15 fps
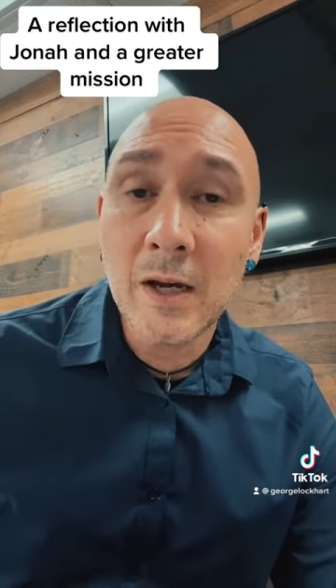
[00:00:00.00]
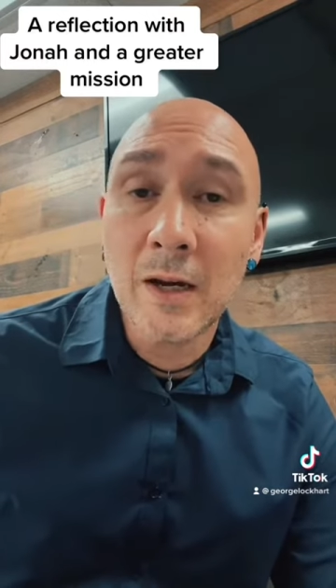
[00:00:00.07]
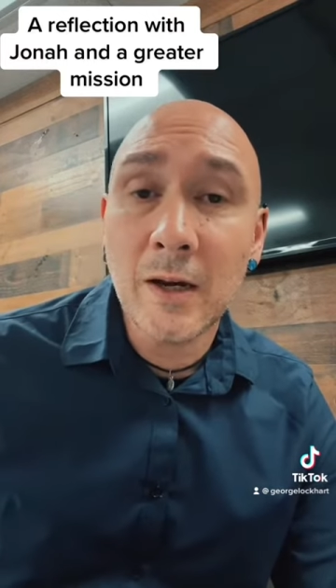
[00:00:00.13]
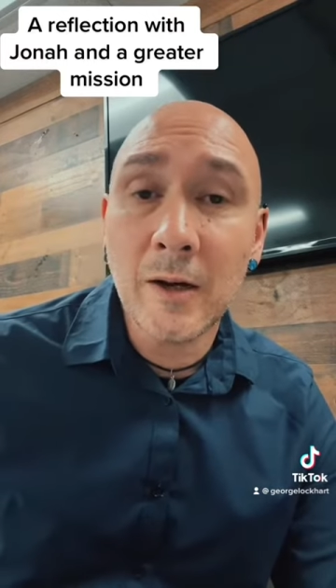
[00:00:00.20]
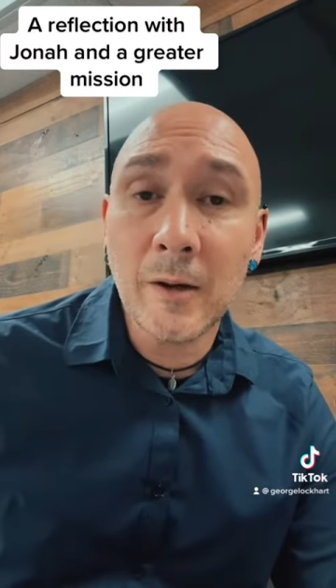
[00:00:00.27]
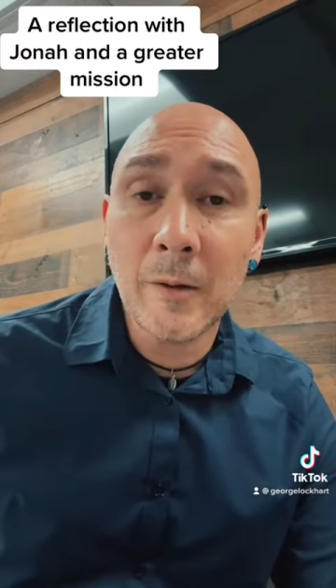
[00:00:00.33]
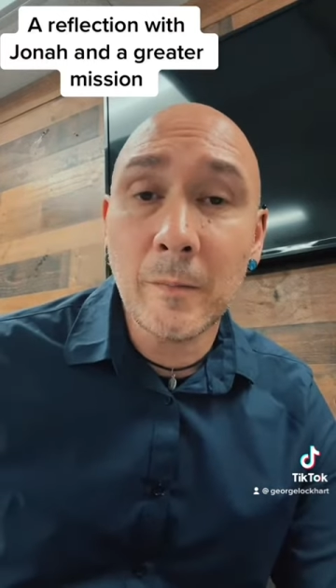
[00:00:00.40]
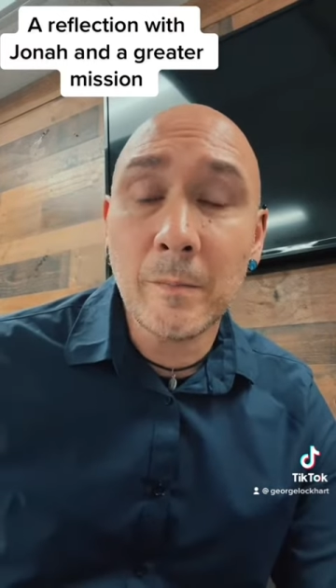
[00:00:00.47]

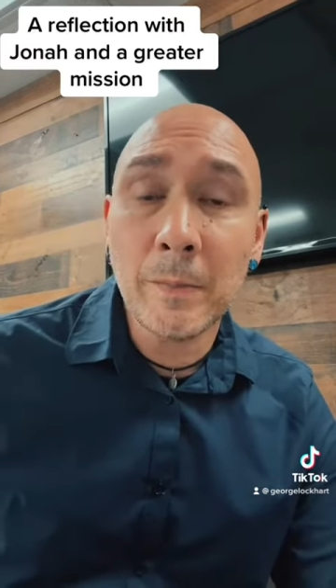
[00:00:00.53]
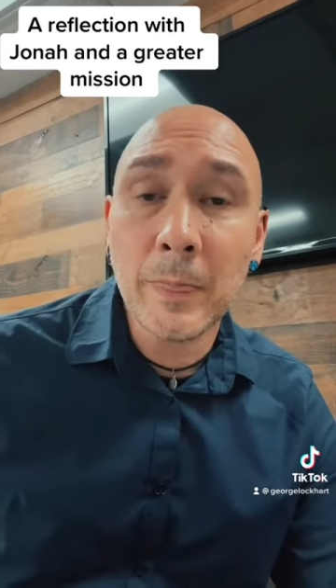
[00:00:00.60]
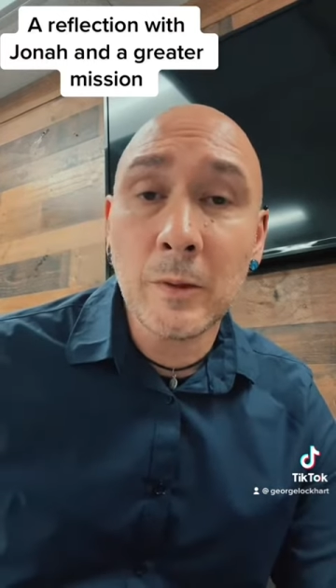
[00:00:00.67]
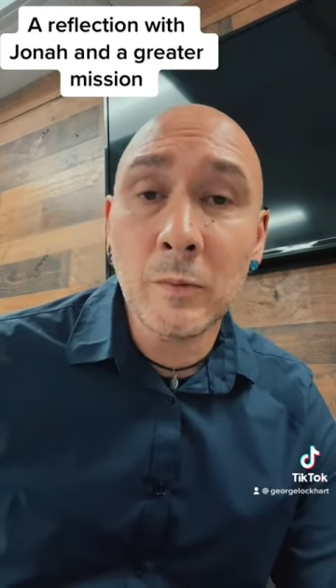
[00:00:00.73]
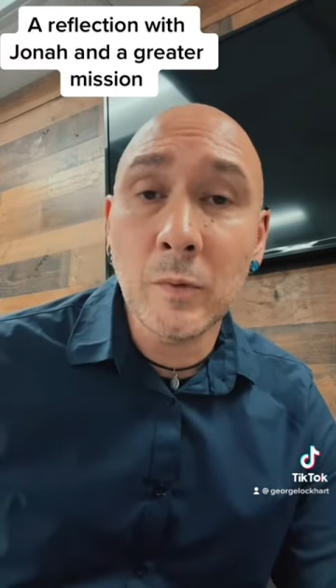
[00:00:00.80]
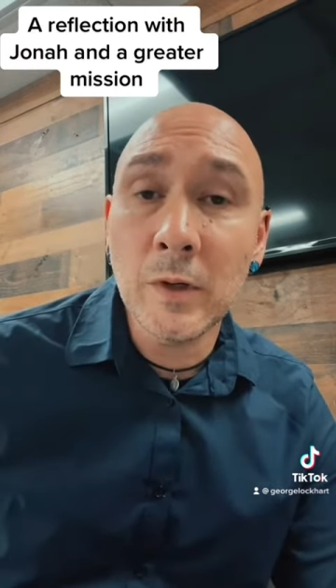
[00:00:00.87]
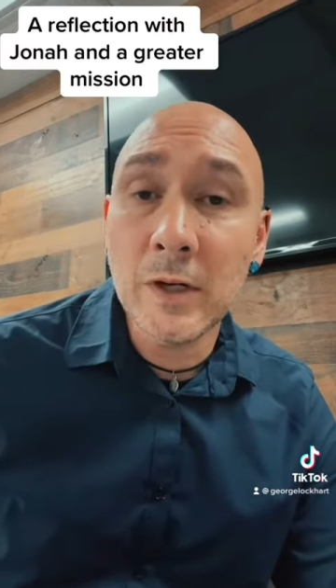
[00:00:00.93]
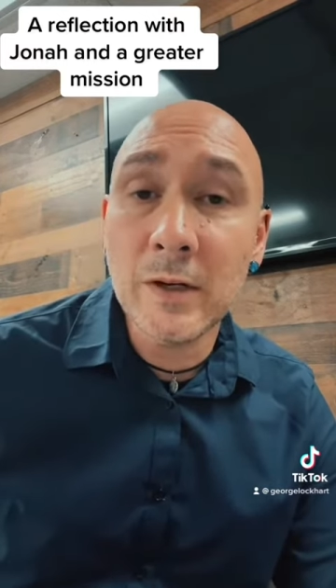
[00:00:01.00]
um,
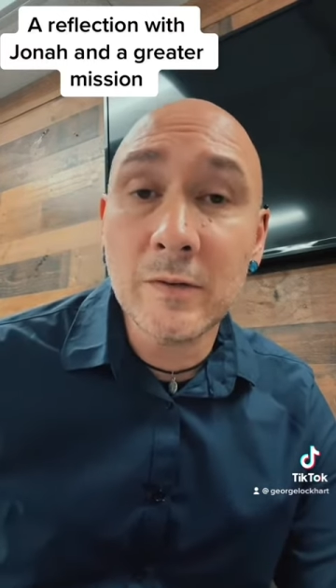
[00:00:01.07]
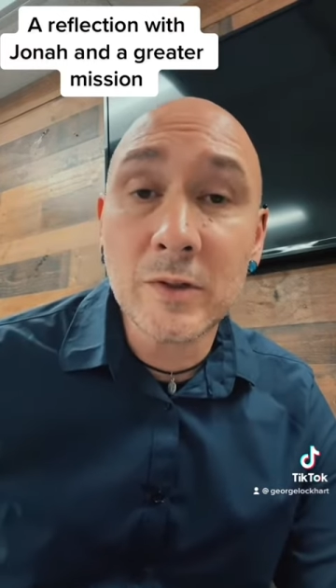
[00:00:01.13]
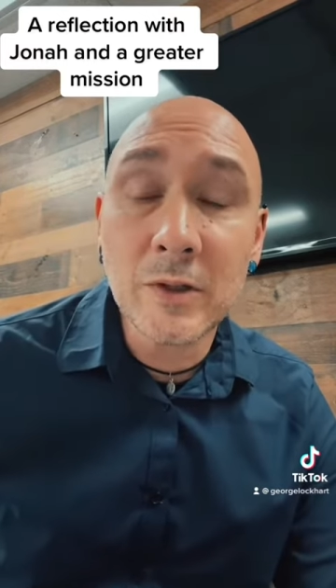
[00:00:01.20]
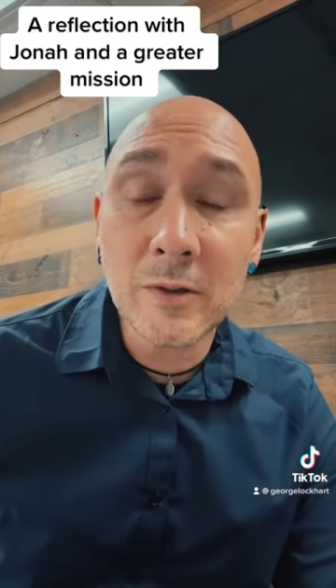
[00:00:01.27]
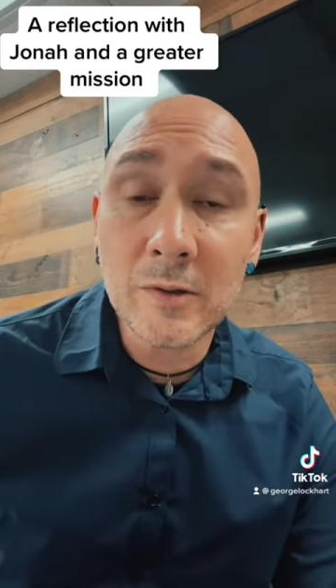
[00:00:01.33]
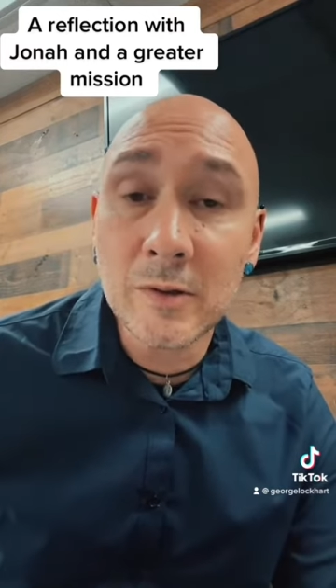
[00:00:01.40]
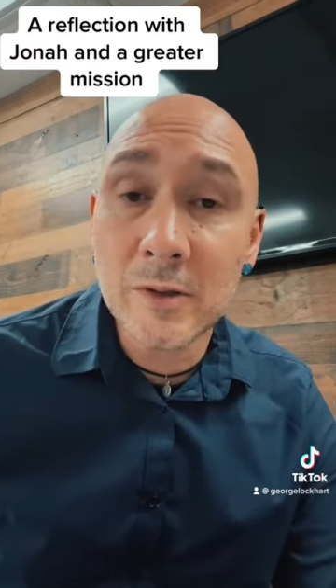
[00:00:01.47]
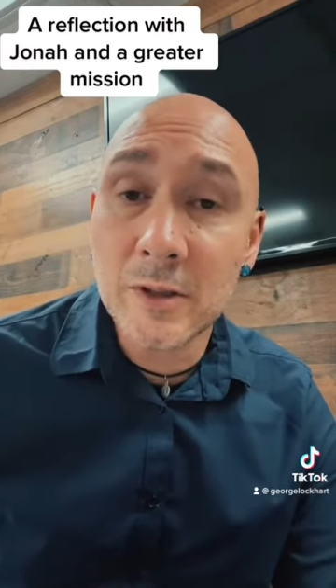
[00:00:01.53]
whatever's
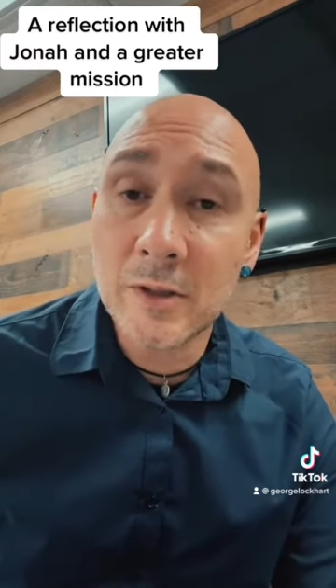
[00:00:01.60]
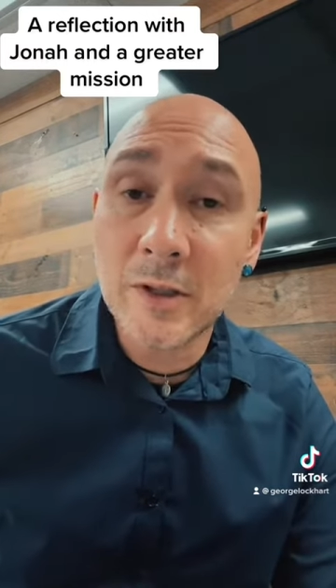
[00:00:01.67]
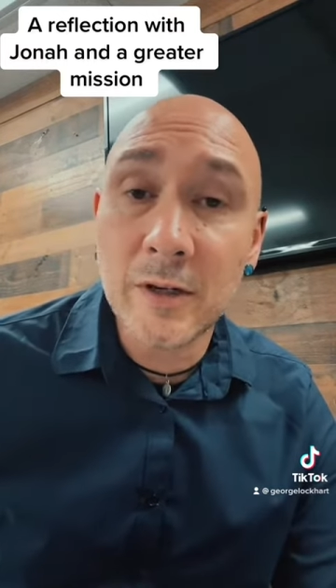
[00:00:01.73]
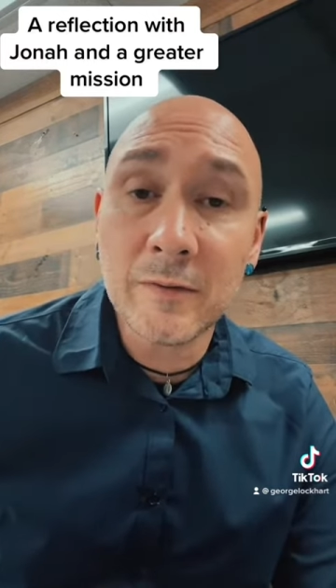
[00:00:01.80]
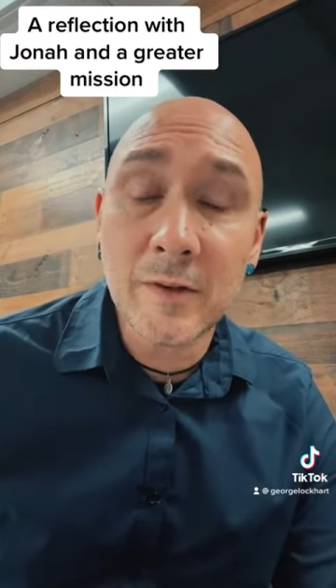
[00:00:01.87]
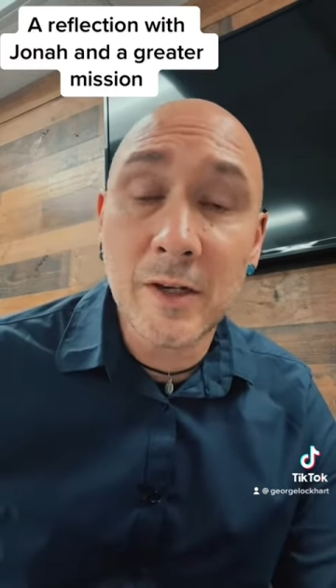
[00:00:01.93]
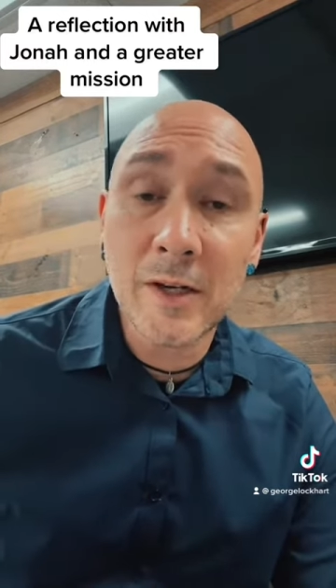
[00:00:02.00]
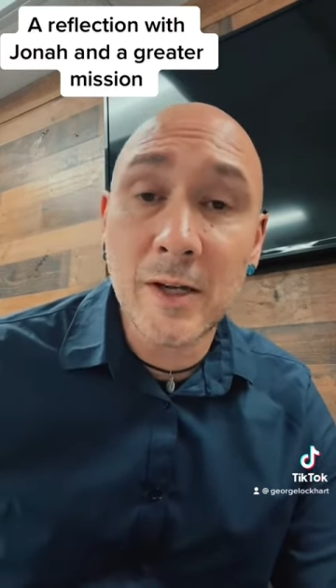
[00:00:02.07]
going on in your
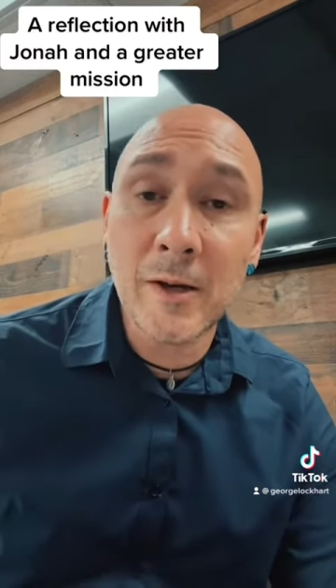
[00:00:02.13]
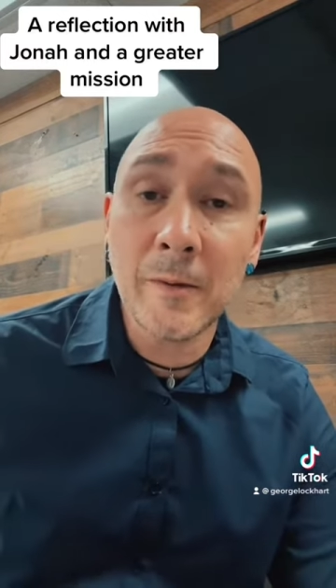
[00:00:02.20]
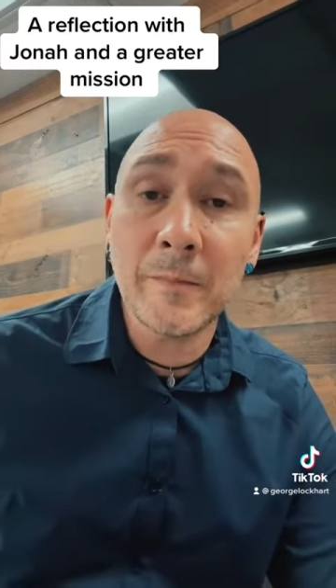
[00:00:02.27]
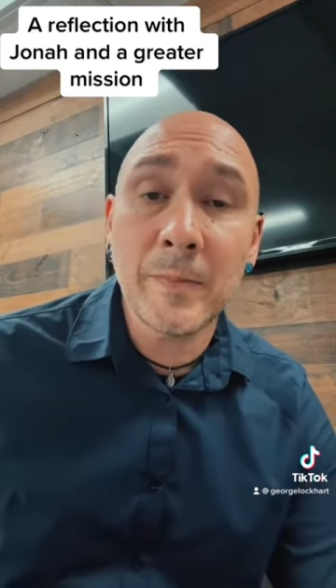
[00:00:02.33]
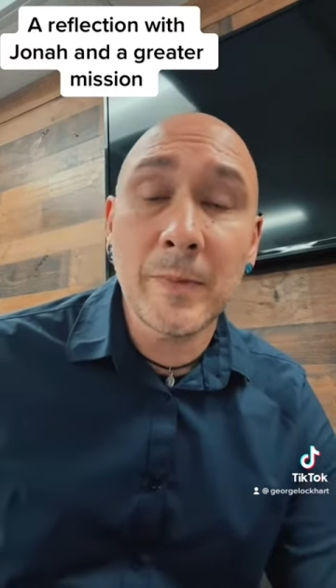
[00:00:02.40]
life right now,